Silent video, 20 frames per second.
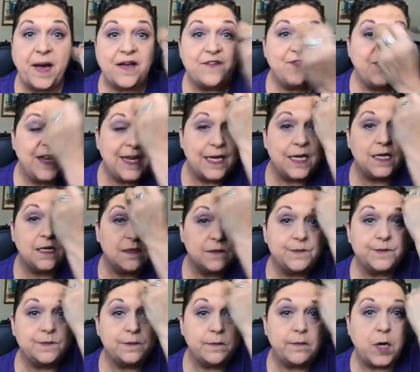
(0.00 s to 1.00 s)
buffing
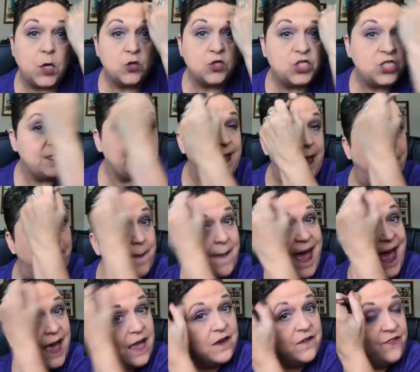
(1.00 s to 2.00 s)
motion, that
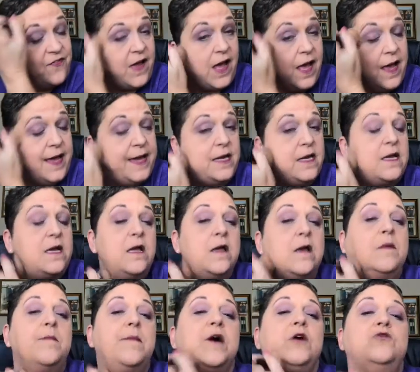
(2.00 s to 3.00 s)
mattified
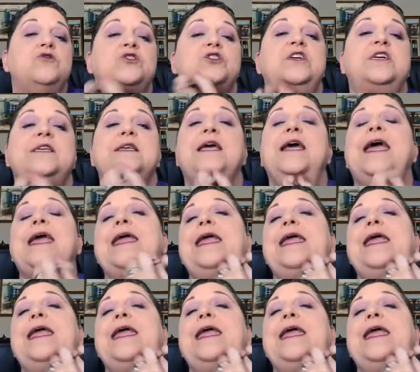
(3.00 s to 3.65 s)
motion,